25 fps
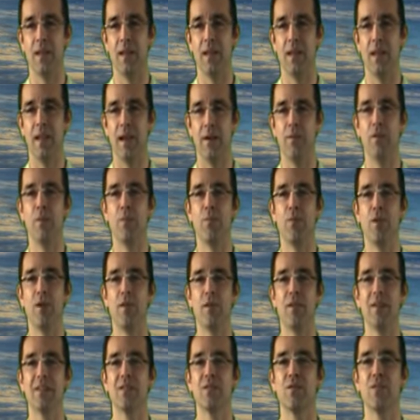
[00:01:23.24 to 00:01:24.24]
every
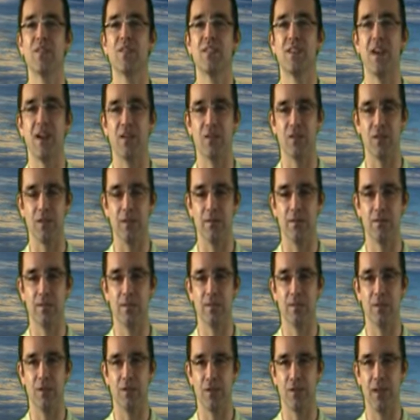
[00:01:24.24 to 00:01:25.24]
previous recession,
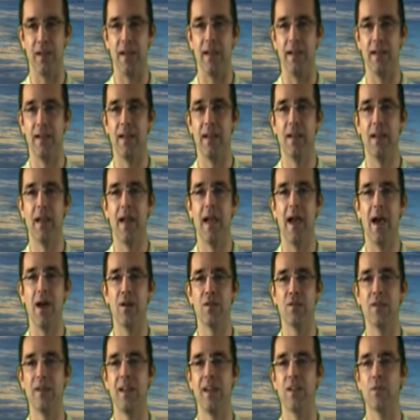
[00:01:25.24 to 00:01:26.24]
they're saying,
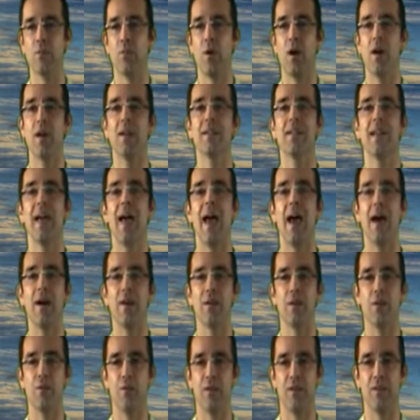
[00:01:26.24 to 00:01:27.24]
housing has brought us
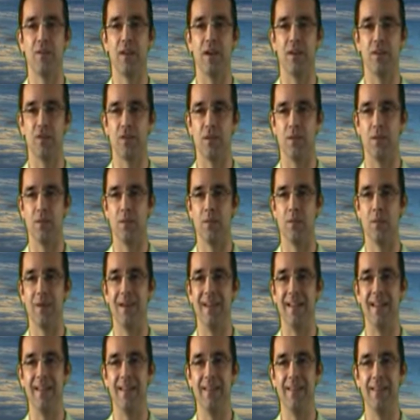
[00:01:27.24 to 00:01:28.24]
out of the recession,
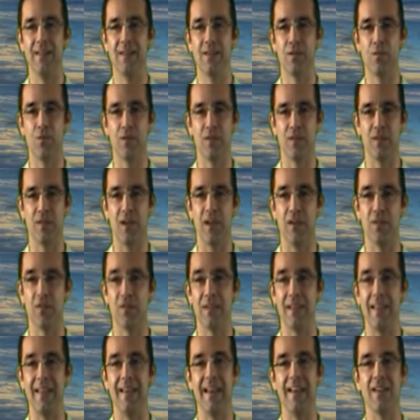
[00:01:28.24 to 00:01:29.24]
but in this
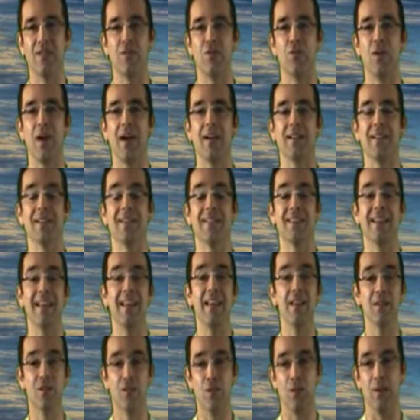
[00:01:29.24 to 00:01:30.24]
recession, it has dragged us
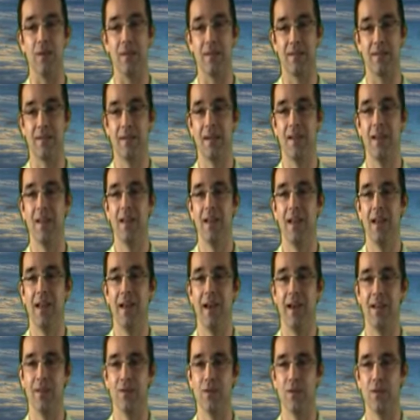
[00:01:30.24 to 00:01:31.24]
into it.
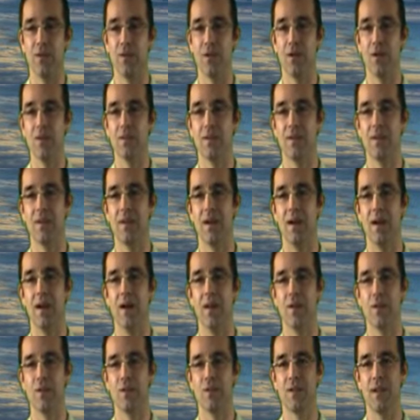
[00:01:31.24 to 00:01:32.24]
As a result,
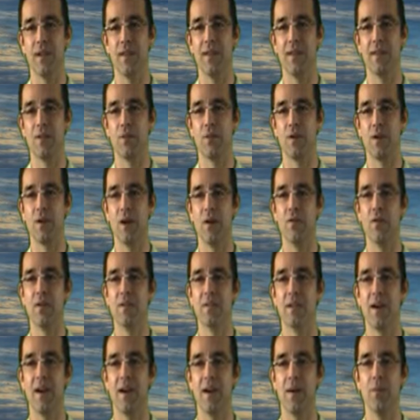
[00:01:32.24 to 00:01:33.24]
they're saying that the recovery
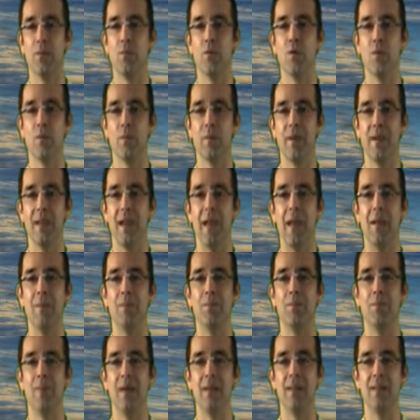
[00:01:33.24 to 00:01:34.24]
time will be a
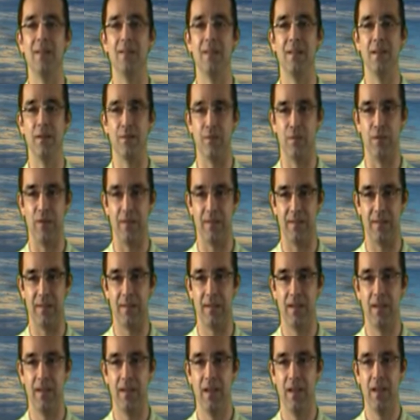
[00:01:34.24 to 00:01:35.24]
bit different.
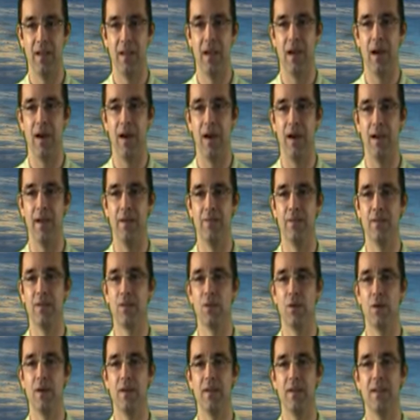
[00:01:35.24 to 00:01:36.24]

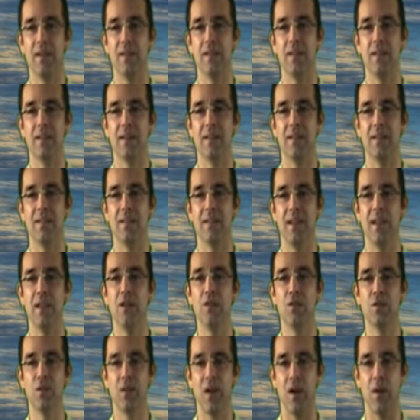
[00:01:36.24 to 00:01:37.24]
Inventory
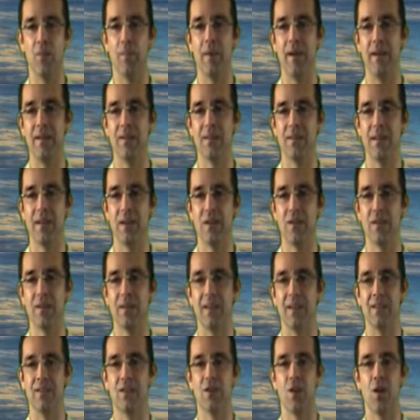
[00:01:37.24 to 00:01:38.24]
continues to outpace sales,
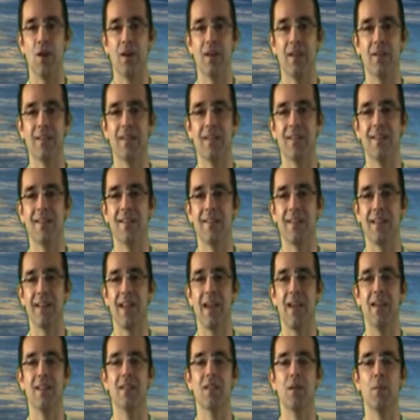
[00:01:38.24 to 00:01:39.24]
and as long as this is the
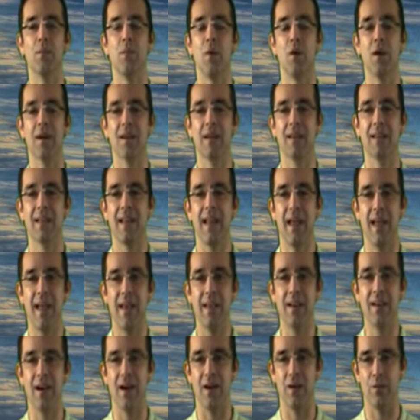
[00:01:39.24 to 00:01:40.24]
case, the market
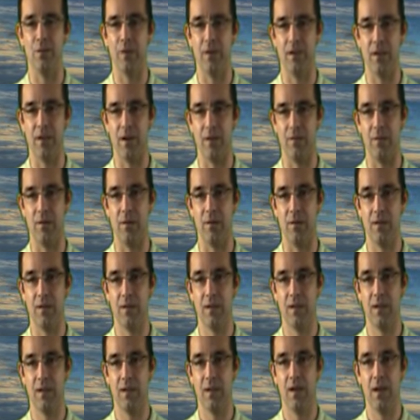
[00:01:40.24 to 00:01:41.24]
cannot recover.
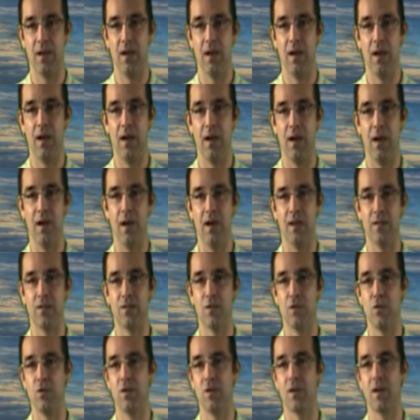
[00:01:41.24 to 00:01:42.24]
A
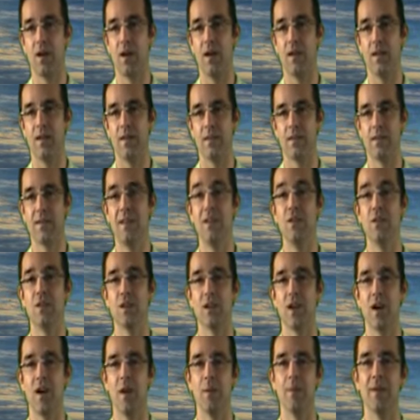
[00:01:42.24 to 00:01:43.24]
senior
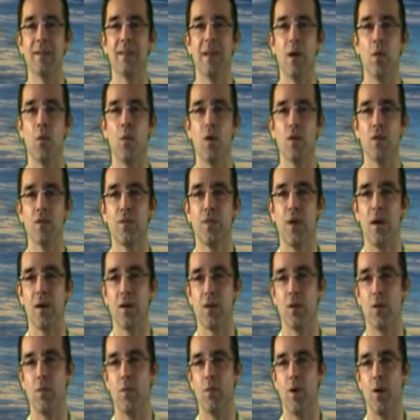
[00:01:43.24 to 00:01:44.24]
economist at Wells
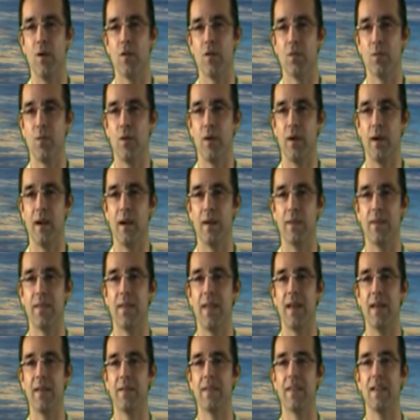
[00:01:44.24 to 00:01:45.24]
Fargo also pointed out
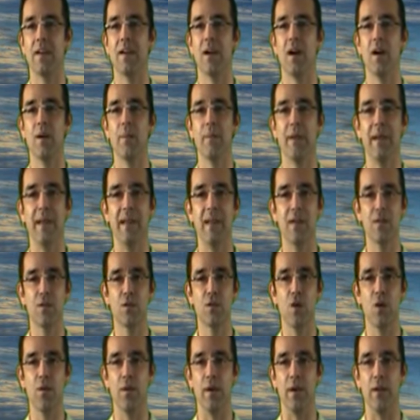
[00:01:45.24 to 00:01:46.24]
that the economy is
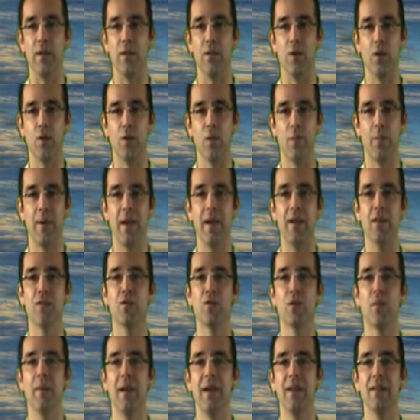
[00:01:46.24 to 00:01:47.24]
growing, though the
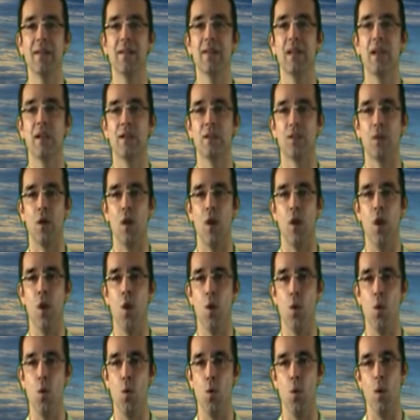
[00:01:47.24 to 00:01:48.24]
pace remains
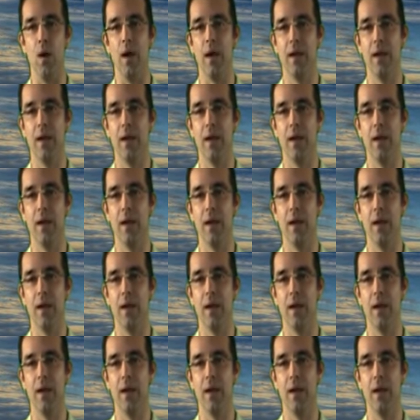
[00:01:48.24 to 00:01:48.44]
slow.